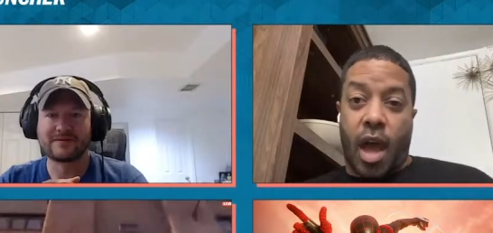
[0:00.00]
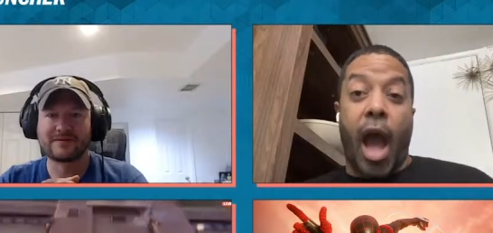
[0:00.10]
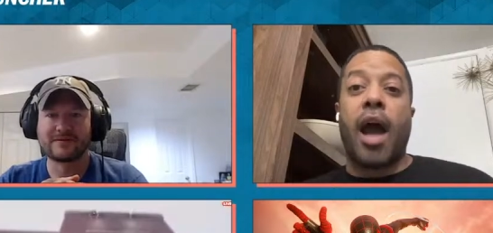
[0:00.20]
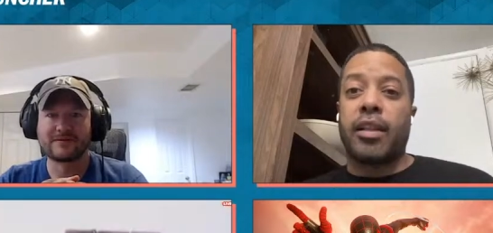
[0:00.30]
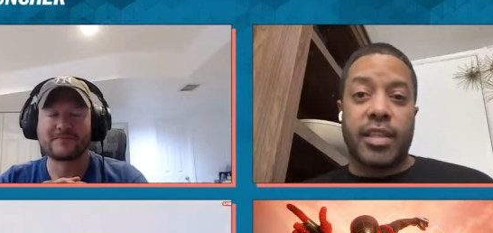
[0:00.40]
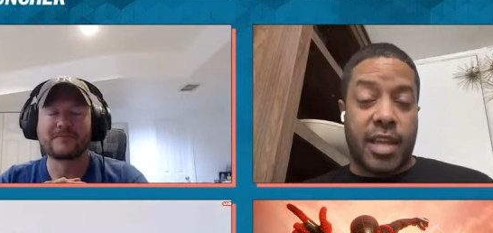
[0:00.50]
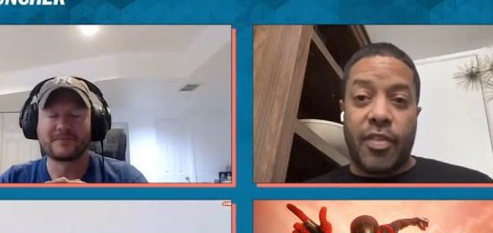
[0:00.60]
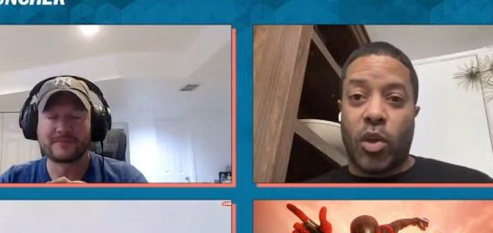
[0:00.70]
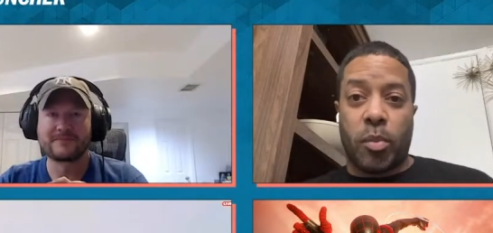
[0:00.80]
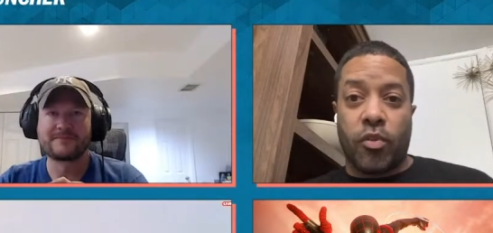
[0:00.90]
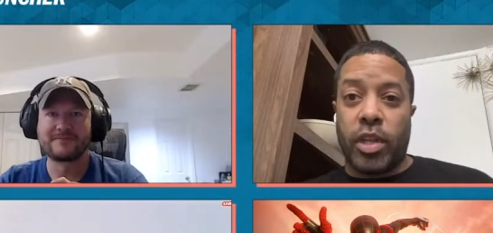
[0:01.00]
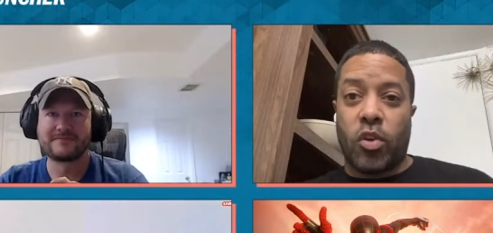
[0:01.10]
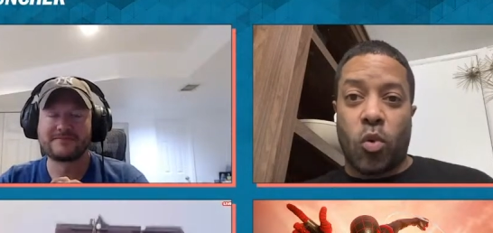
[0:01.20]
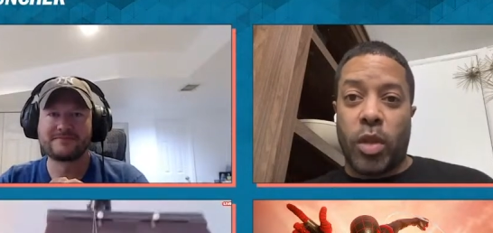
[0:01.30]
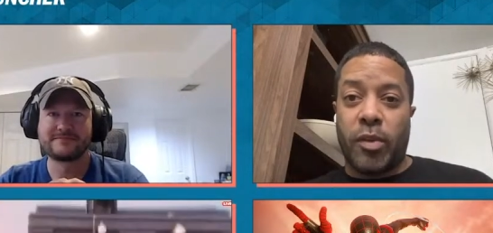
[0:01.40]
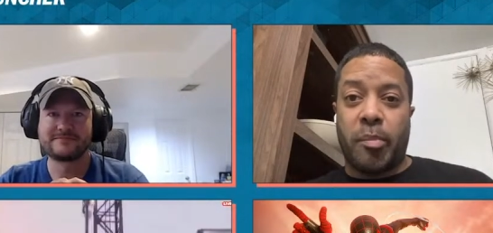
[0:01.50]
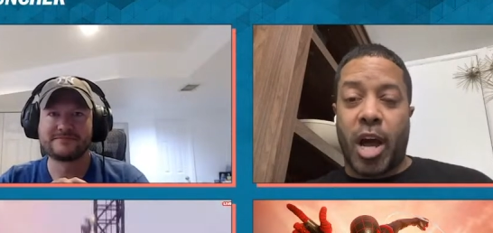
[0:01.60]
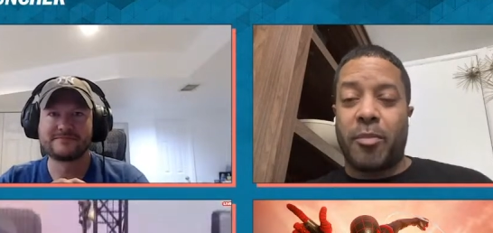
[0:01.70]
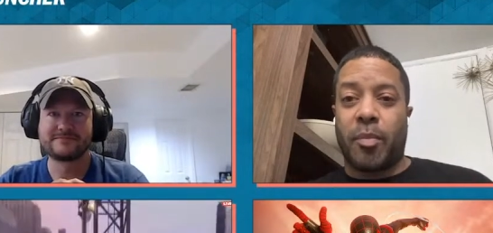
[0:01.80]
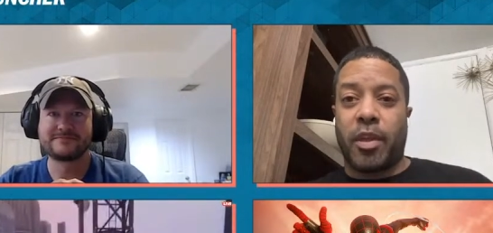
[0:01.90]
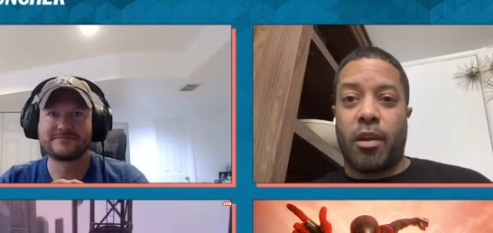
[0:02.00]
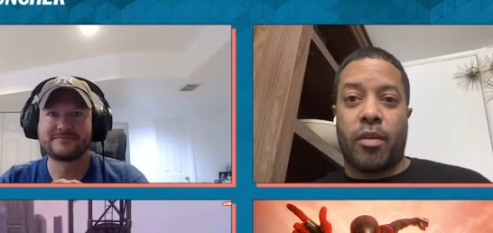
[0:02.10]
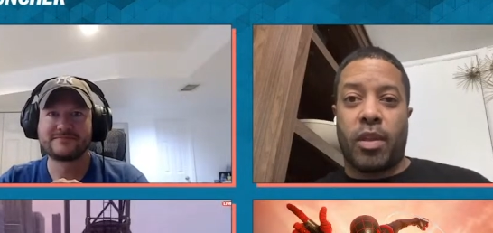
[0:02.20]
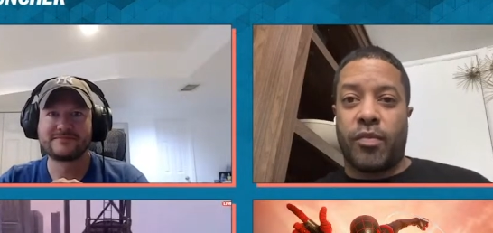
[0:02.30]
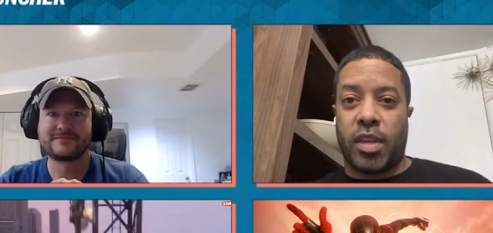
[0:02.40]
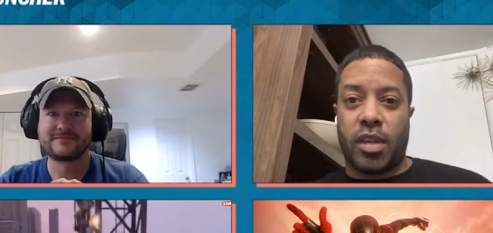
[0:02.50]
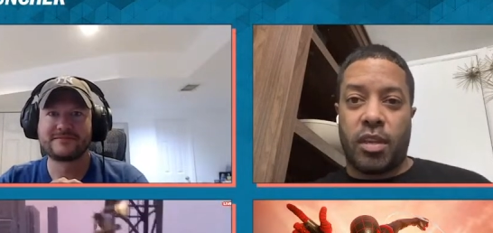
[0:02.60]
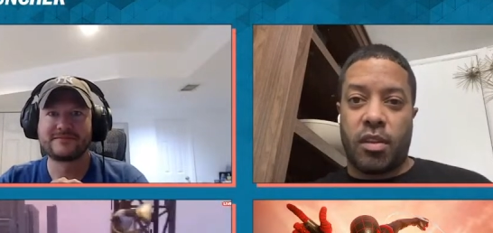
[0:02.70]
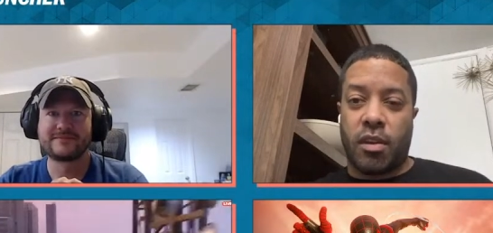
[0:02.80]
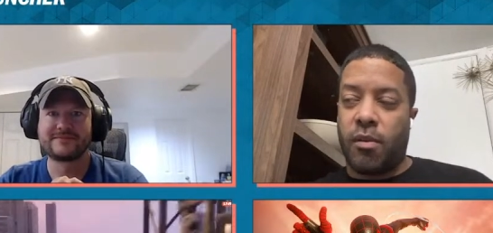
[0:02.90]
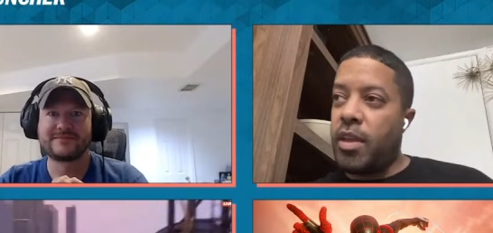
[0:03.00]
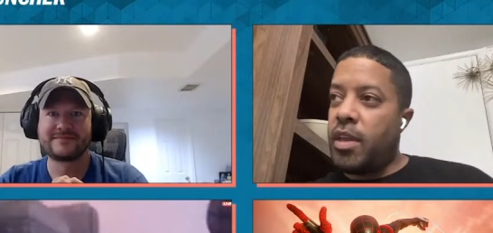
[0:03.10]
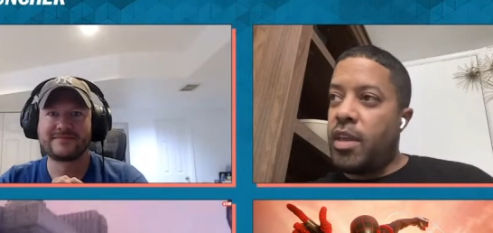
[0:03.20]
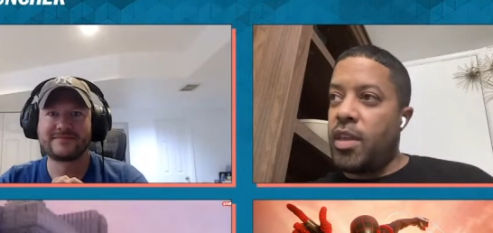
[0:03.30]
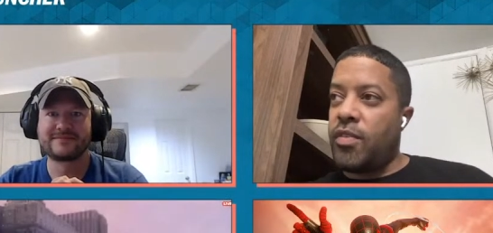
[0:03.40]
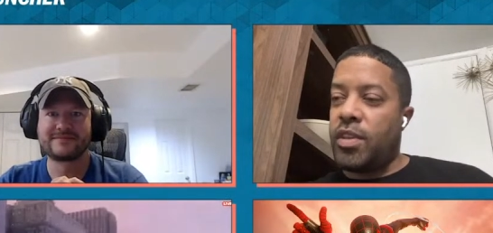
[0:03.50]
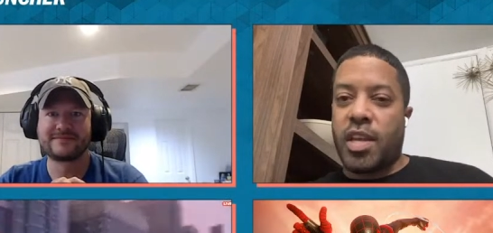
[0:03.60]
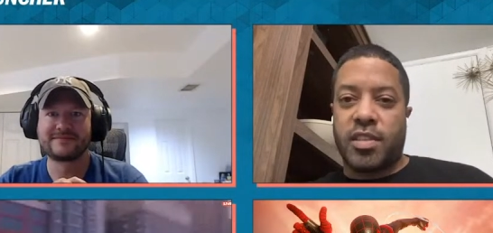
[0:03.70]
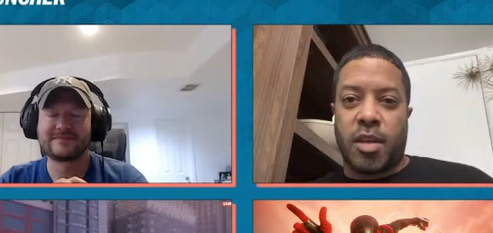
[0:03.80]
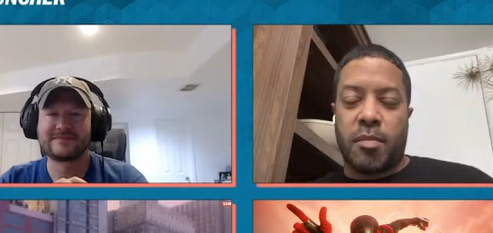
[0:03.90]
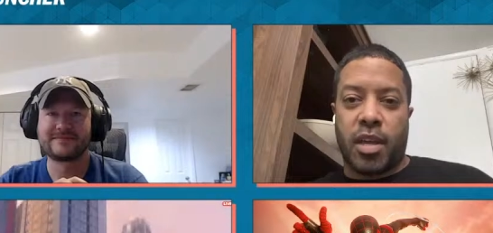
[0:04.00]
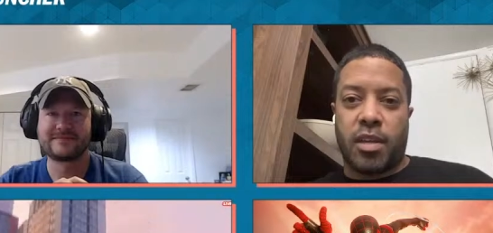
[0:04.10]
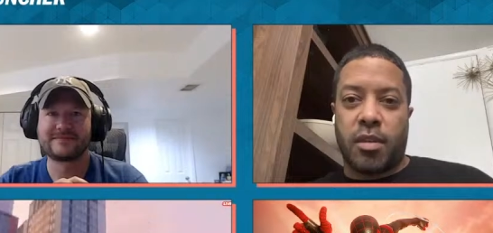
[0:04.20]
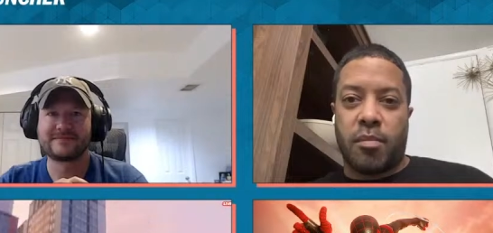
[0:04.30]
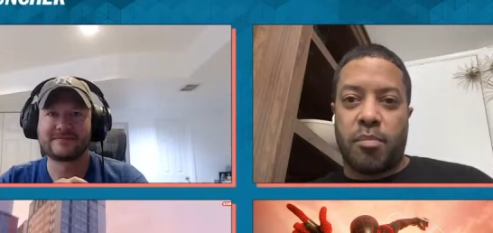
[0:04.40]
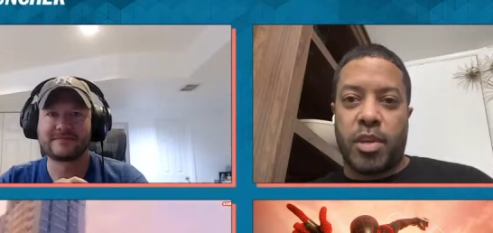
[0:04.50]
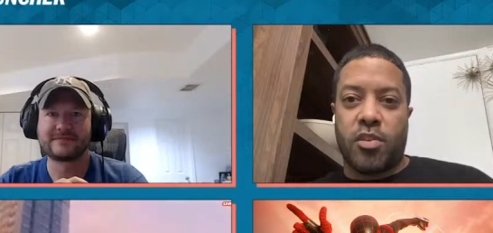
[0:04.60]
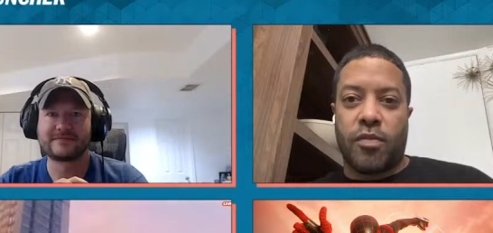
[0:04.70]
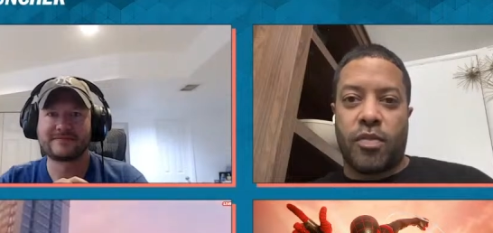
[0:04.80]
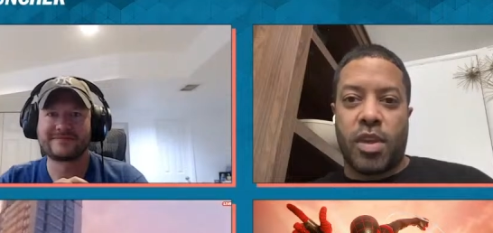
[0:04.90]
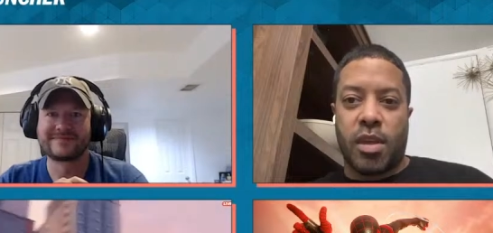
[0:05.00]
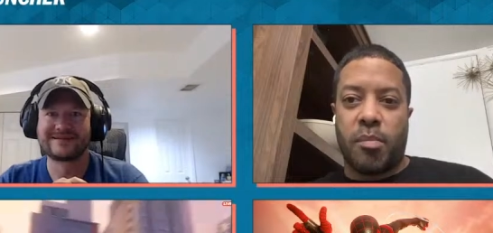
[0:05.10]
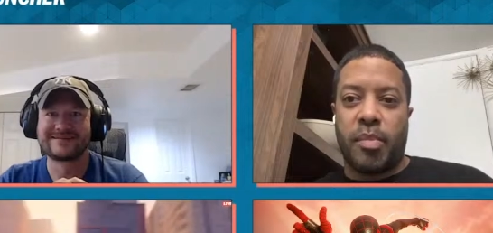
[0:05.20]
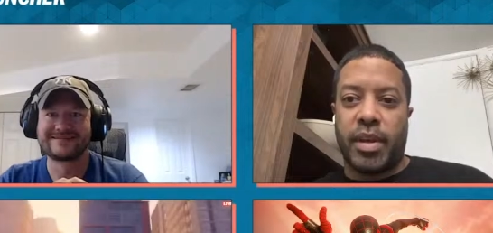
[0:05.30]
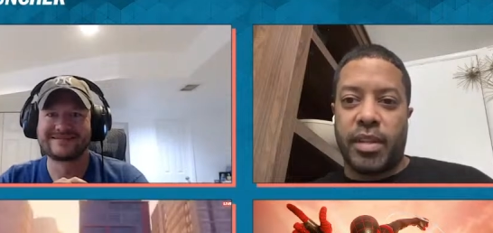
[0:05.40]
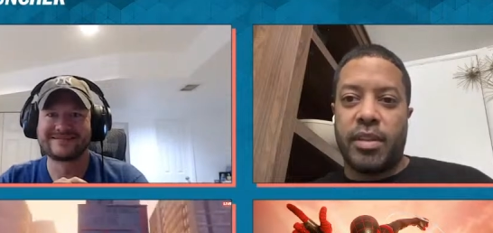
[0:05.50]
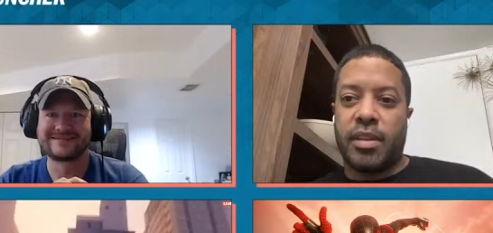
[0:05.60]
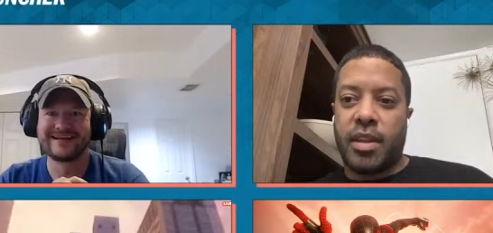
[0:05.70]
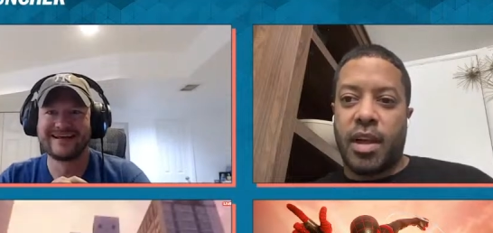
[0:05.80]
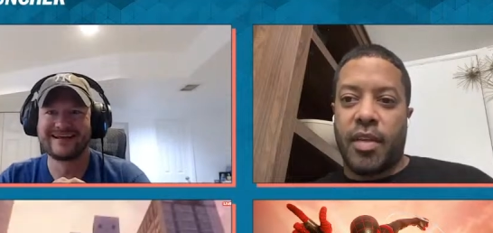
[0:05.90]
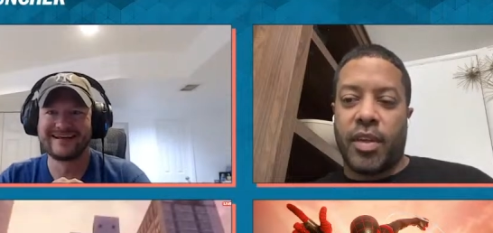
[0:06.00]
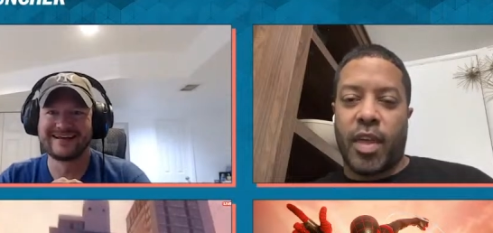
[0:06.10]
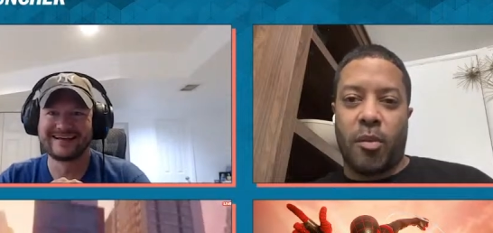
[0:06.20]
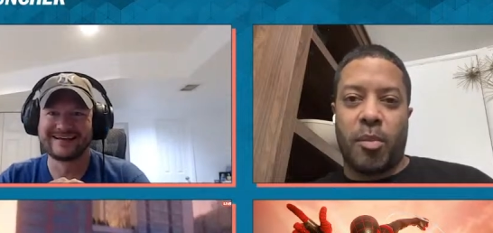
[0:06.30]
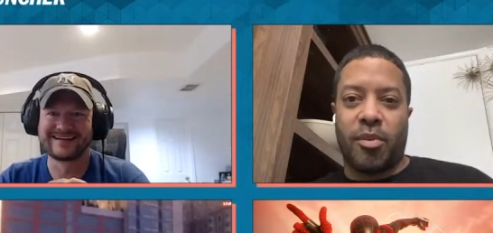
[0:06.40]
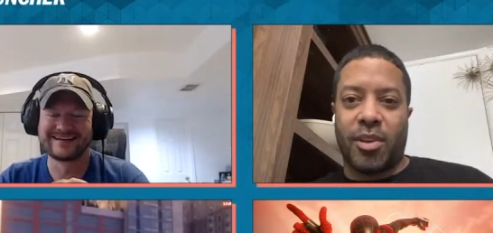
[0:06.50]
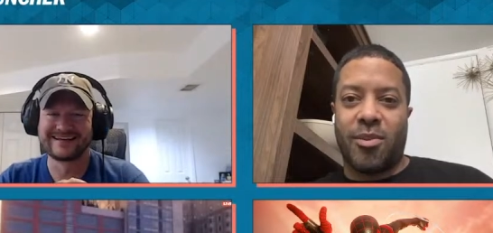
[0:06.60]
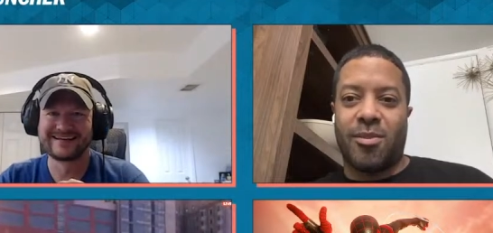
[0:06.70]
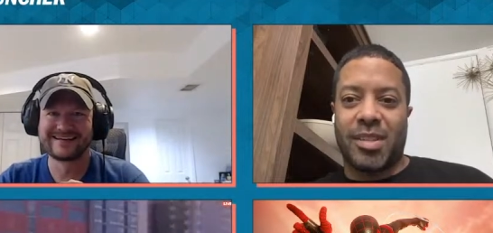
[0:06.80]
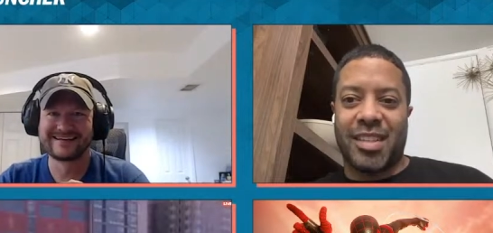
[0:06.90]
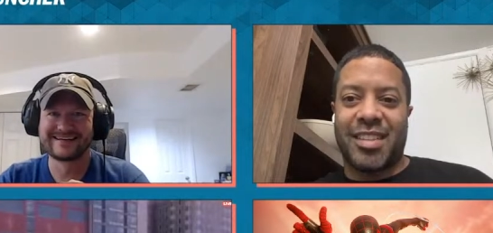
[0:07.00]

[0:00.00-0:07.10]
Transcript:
Speaker 1: I, at least I think would be really cool if he popped up there. If he, you know, if he doesn't, I'm not going to pitch a fit, but I think that would be pretty cool.